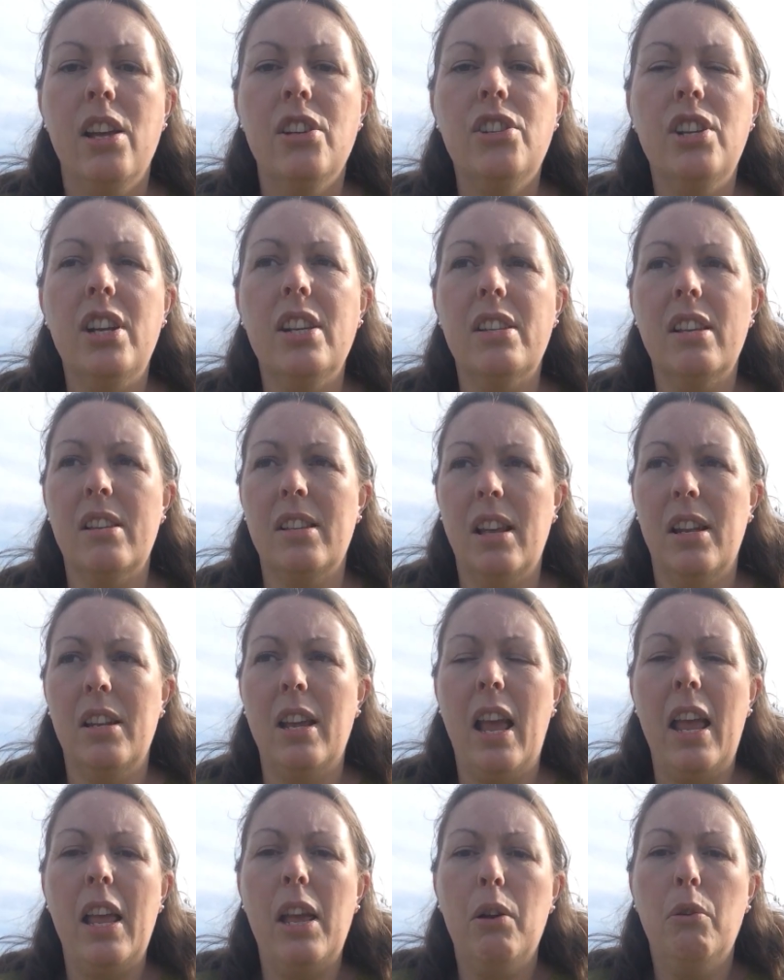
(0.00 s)
Jesus had
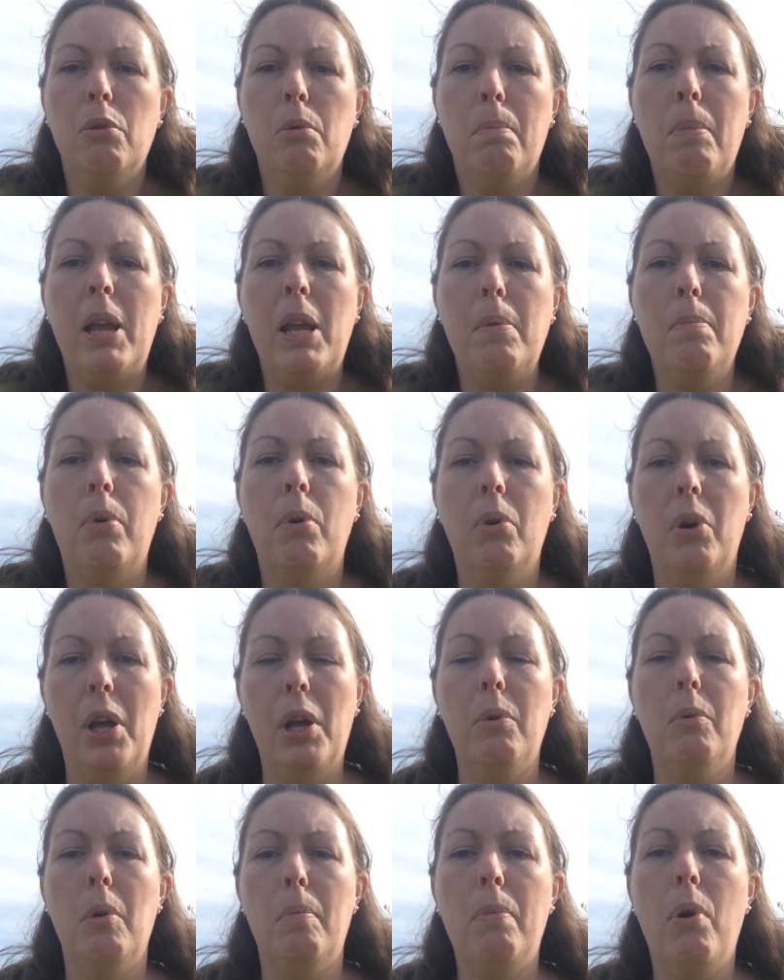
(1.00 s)
healed people
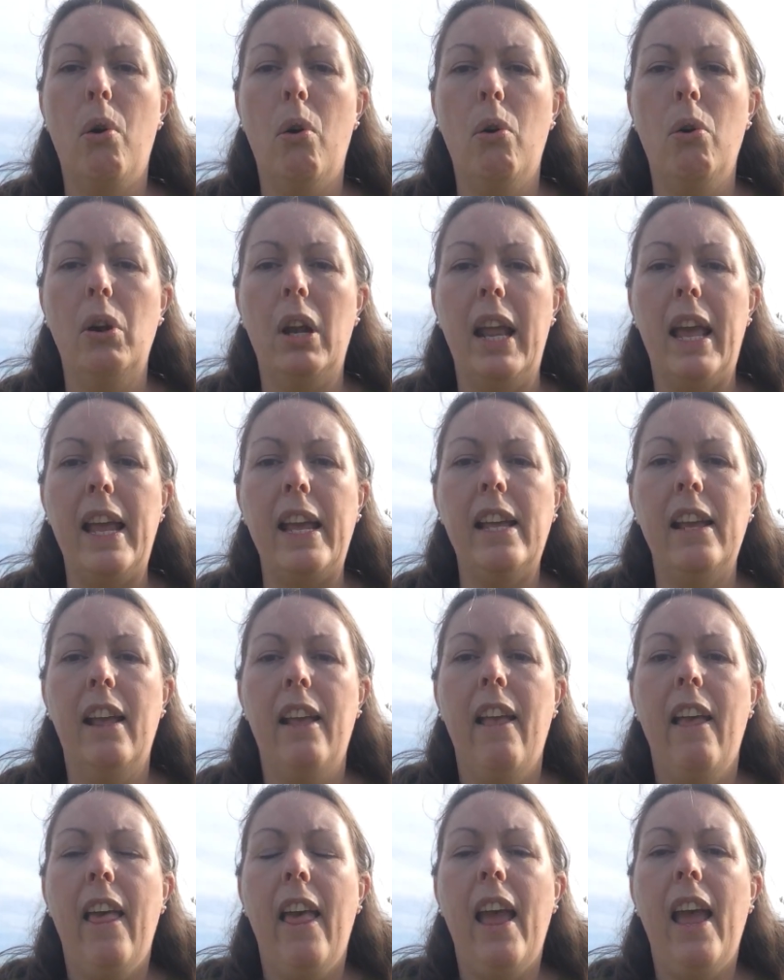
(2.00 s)
who were poorly.
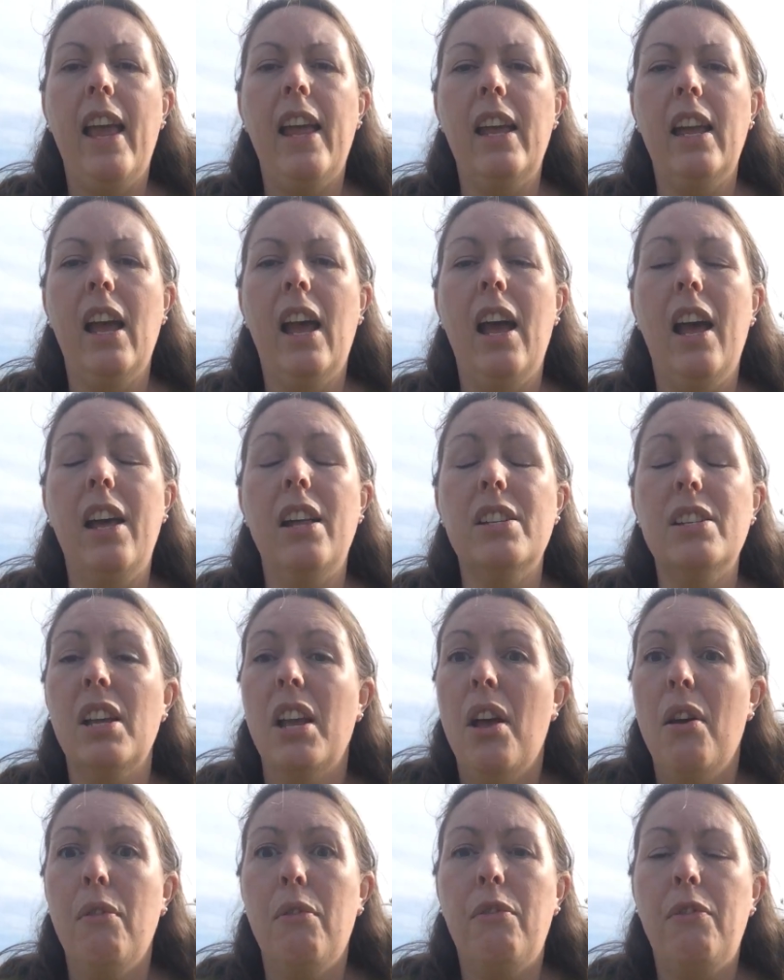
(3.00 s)
He had
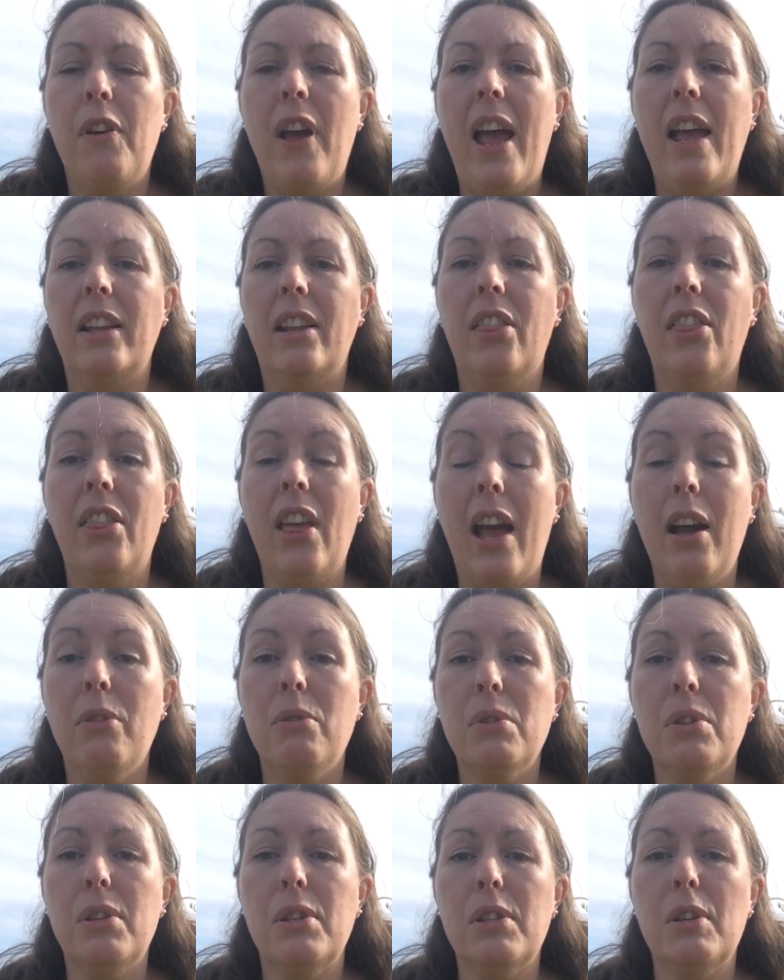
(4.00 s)
fed
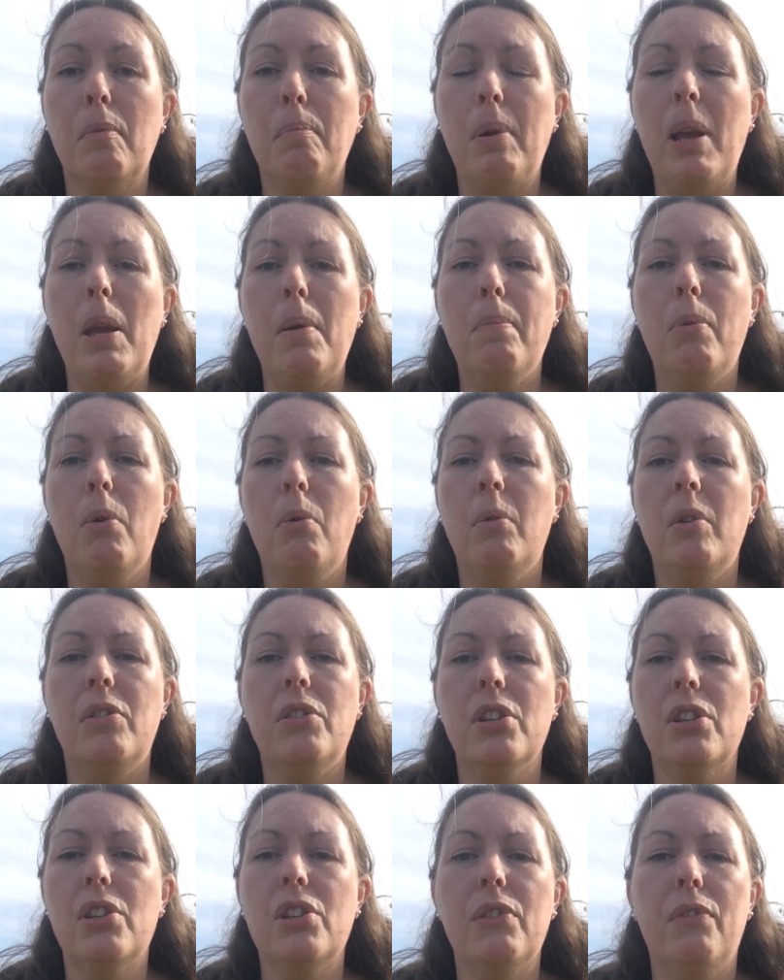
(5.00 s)
thousands of people with
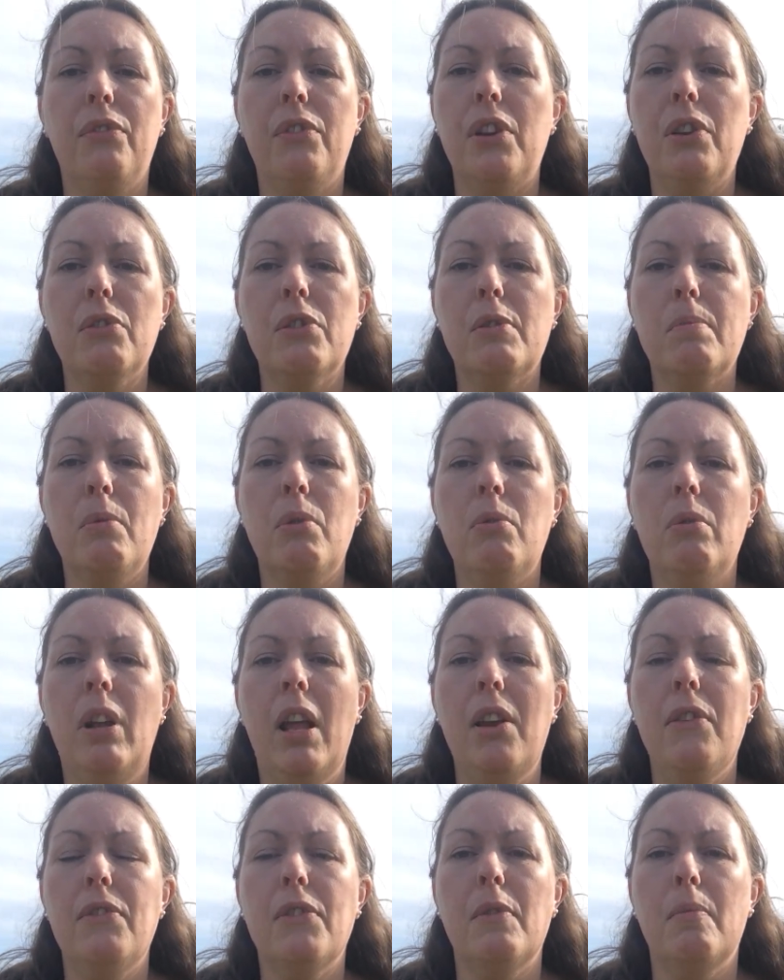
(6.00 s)
just a few small
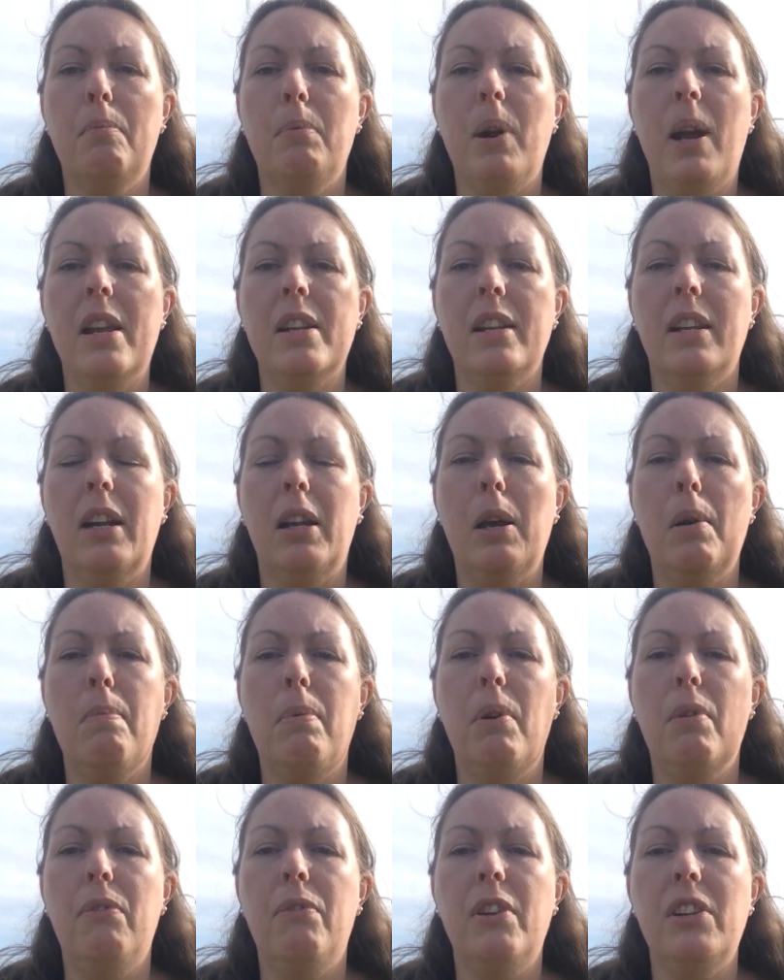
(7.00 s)
loaves of bread and a
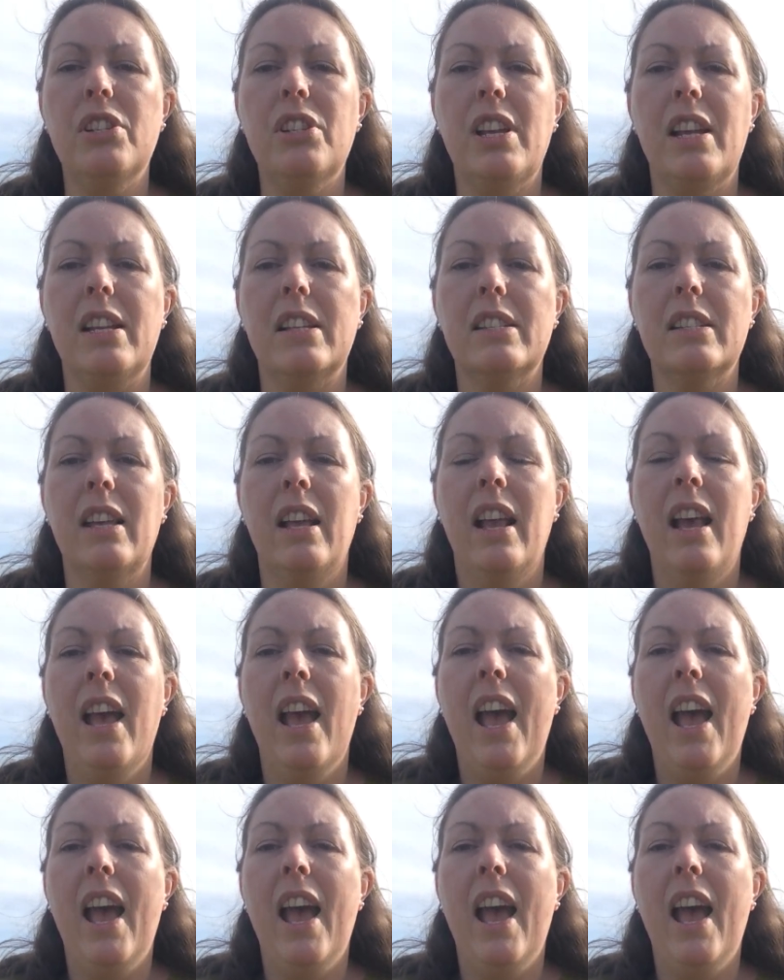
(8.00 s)
couple of fishes.